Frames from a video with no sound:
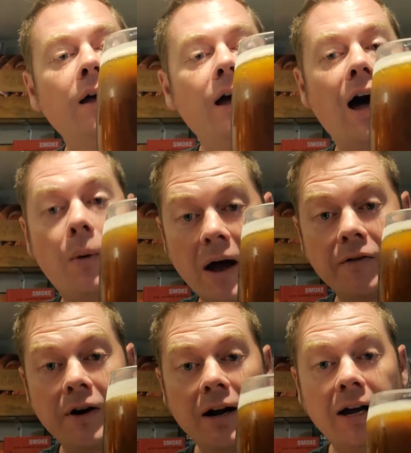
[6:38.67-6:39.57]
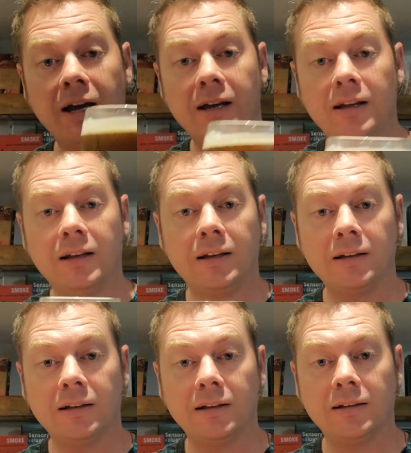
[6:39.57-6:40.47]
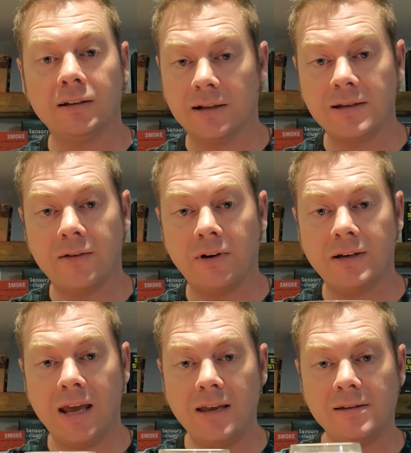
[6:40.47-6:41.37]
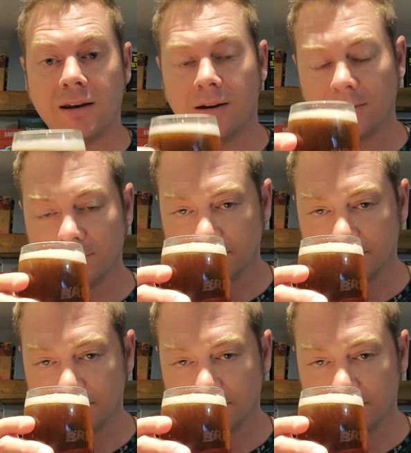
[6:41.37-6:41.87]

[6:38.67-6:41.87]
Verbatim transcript: However, let's give it a taste here.